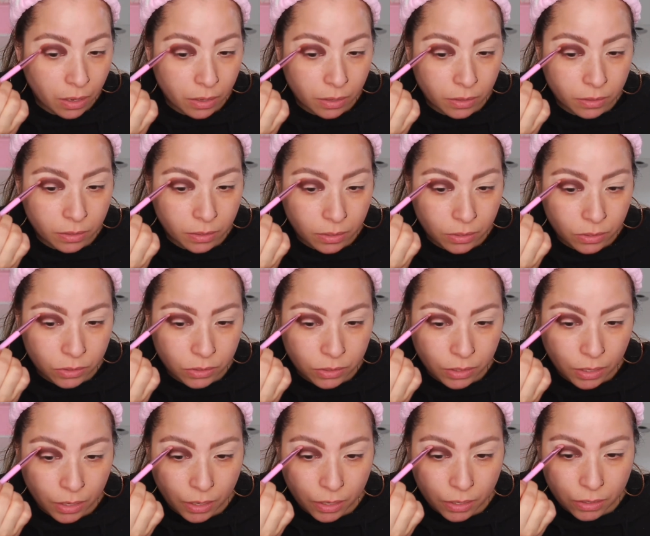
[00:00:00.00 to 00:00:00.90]
These
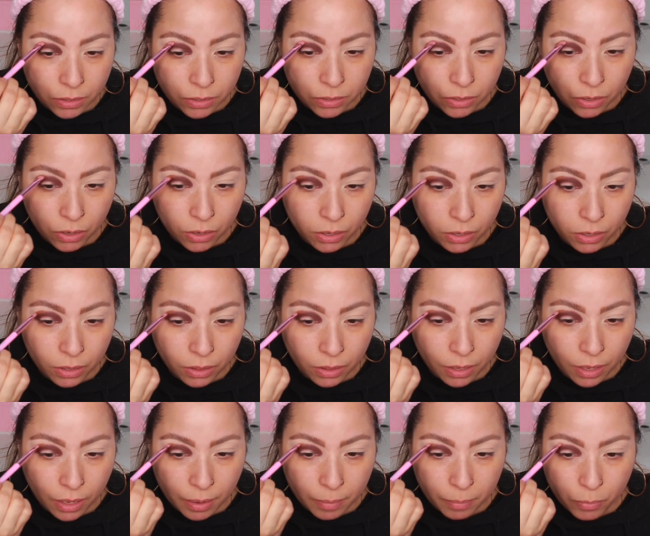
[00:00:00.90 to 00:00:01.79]
shades are a
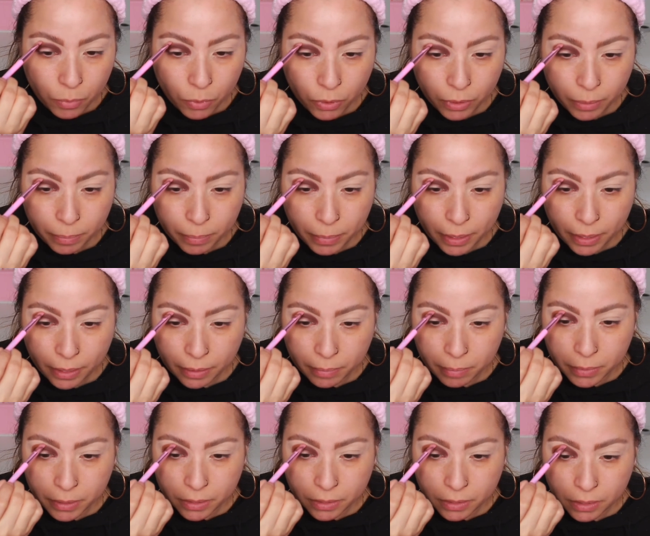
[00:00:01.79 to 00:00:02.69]
lot more
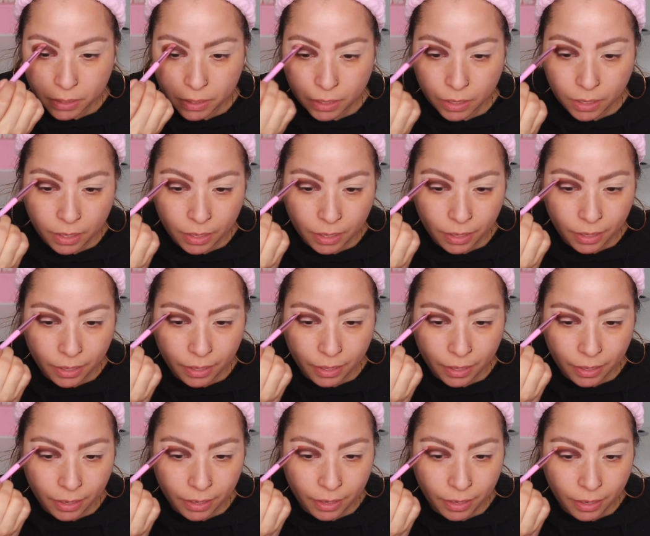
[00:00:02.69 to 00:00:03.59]

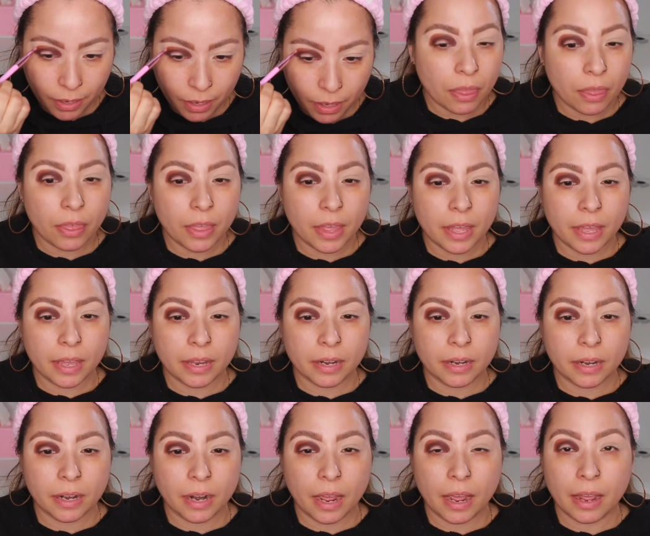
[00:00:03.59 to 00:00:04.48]
pigmented
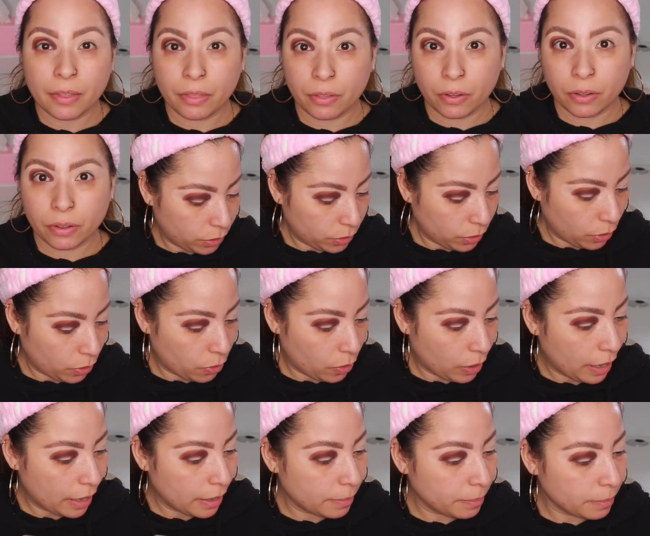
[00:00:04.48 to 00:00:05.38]
than I thought. So
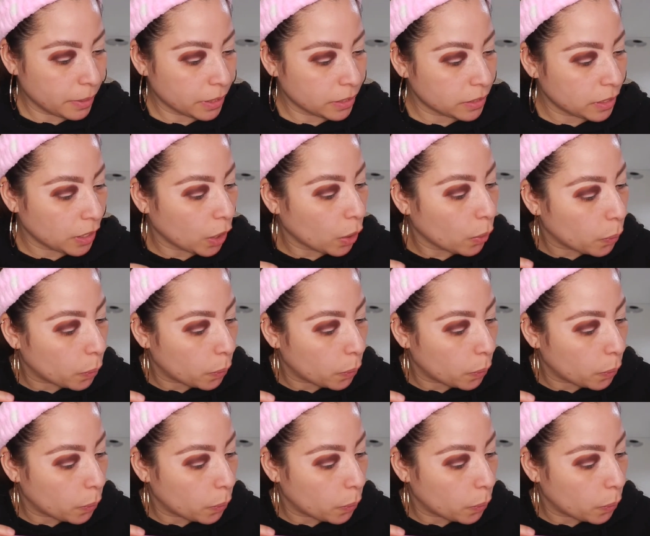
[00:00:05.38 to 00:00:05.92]
I am mixing